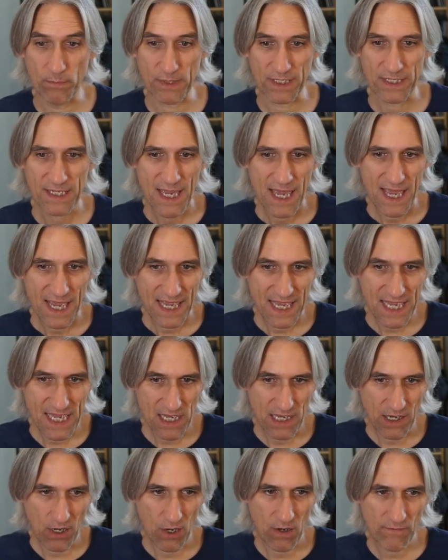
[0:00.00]
But
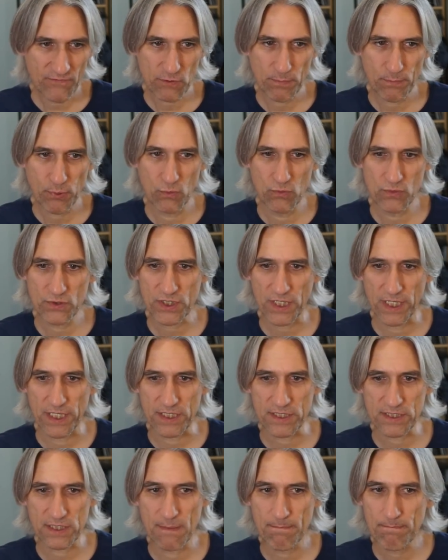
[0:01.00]
here, after pawn
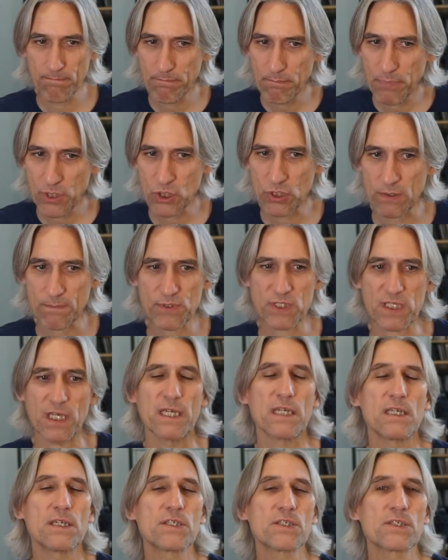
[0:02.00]
takes, then bishop
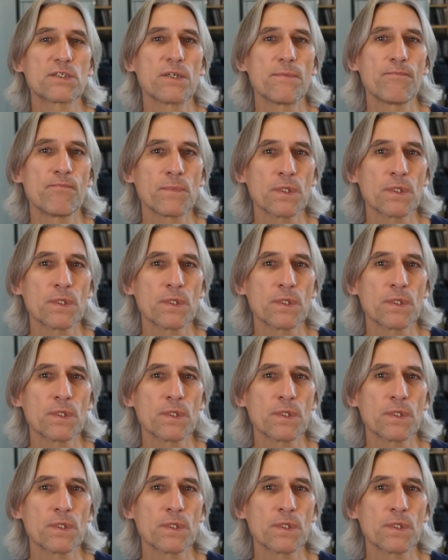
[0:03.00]
takes.